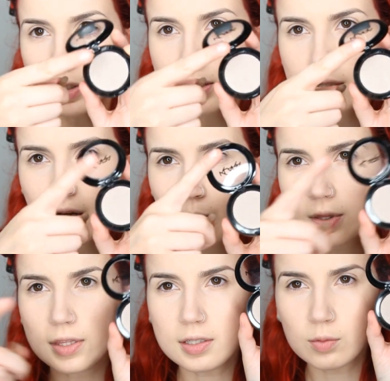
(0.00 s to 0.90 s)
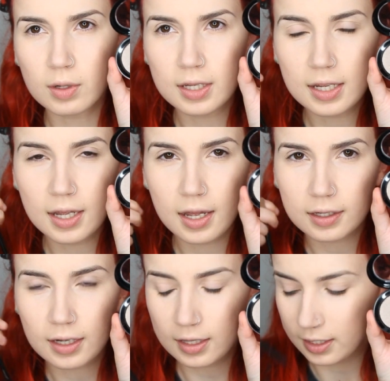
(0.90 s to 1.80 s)
gonna start with this one
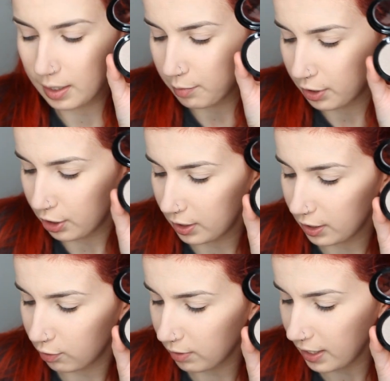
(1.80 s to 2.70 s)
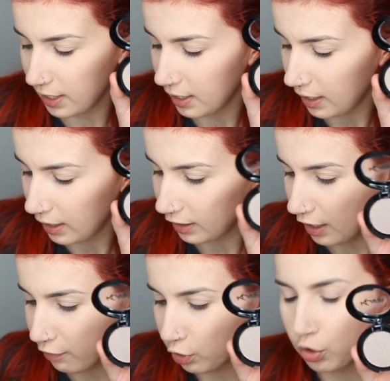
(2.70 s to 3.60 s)
here, color number 33.
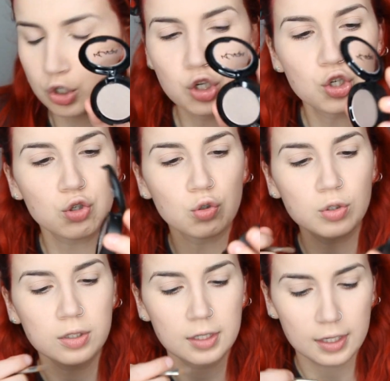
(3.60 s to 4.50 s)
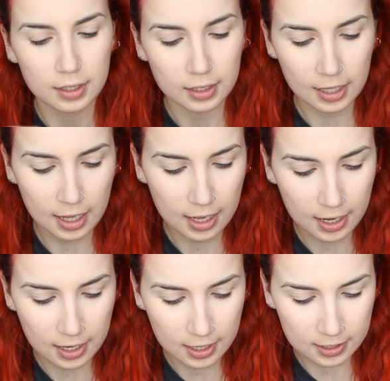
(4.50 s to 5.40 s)
Love a good neutral.
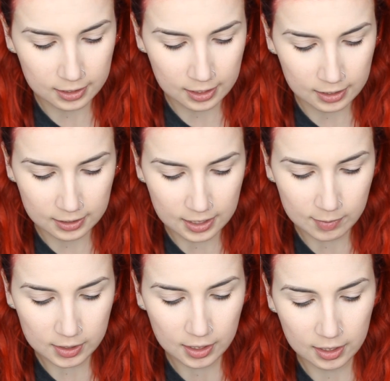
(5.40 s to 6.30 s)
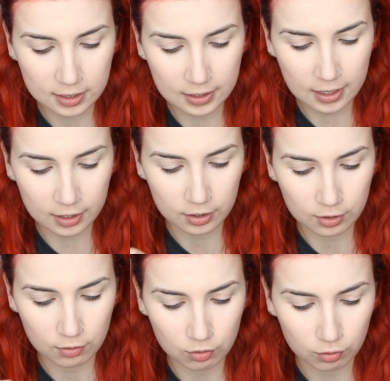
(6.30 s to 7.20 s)
And it seems like a darker
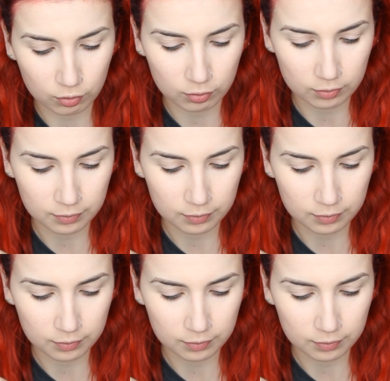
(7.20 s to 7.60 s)
neutral.